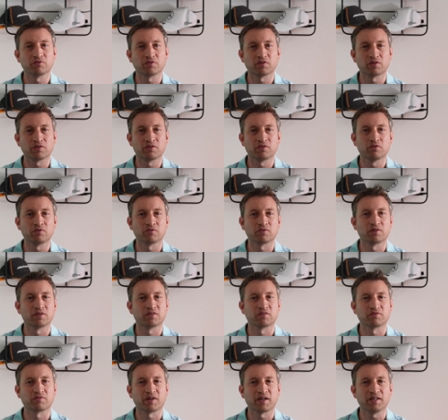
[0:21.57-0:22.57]
for the user
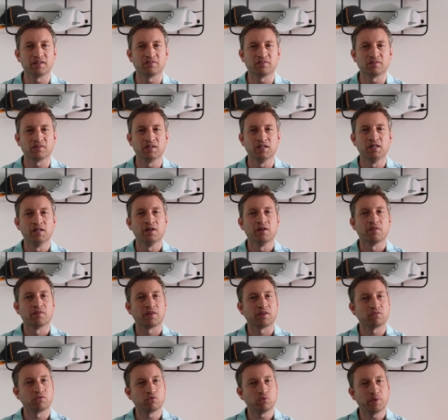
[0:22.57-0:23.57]
interface.
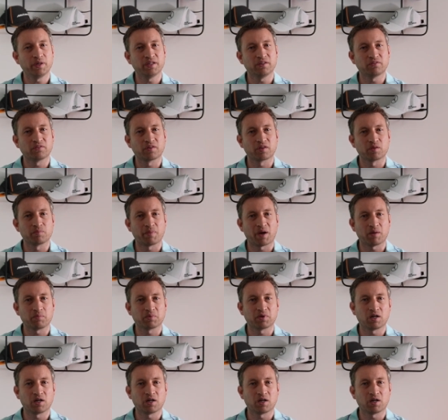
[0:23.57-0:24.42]
There's tweaks to the map